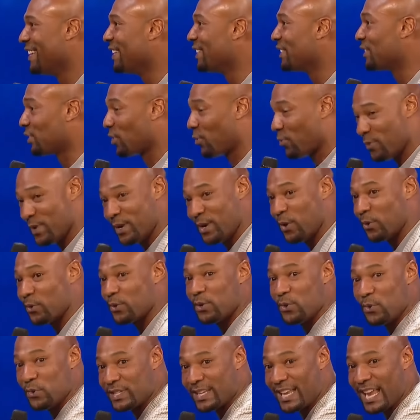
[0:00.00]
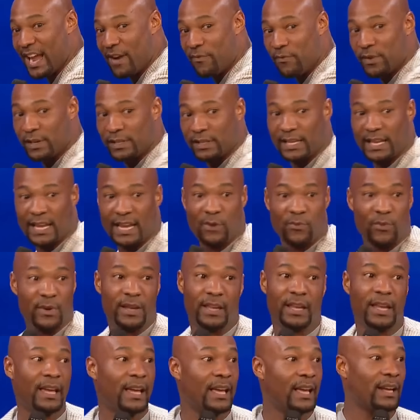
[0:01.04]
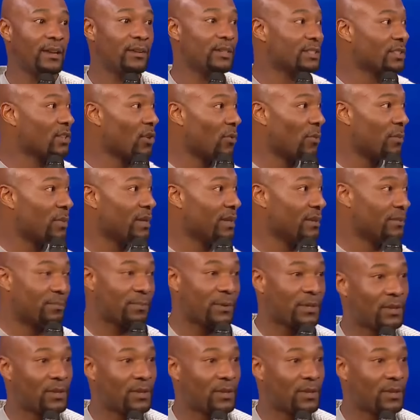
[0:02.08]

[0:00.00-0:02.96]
So we're going to use everything we can. It's going to be